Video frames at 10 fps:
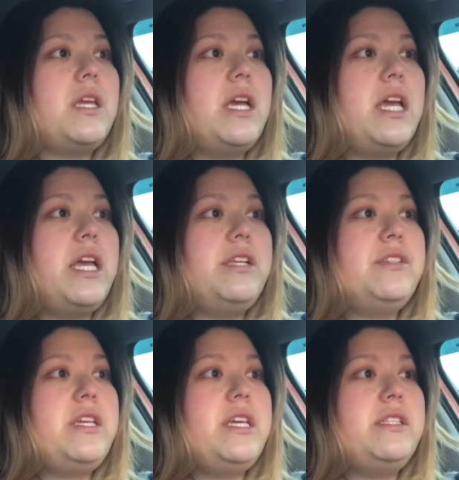
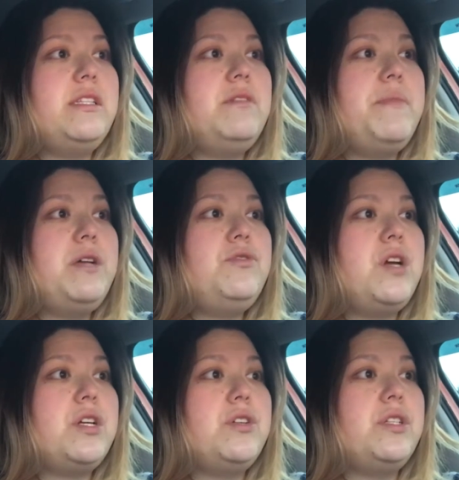his little mail
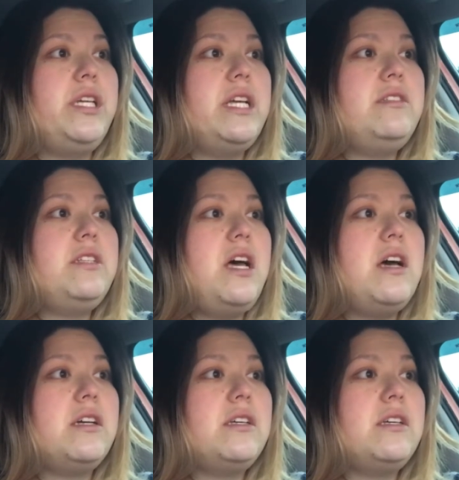truck could get stuck.